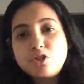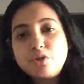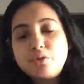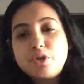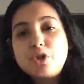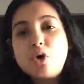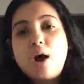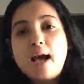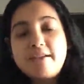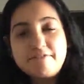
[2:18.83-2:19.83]
you would know
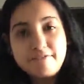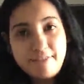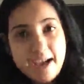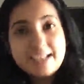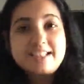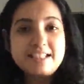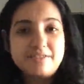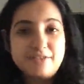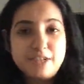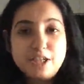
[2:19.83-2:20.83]

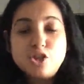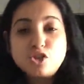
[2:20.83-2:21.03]
effectively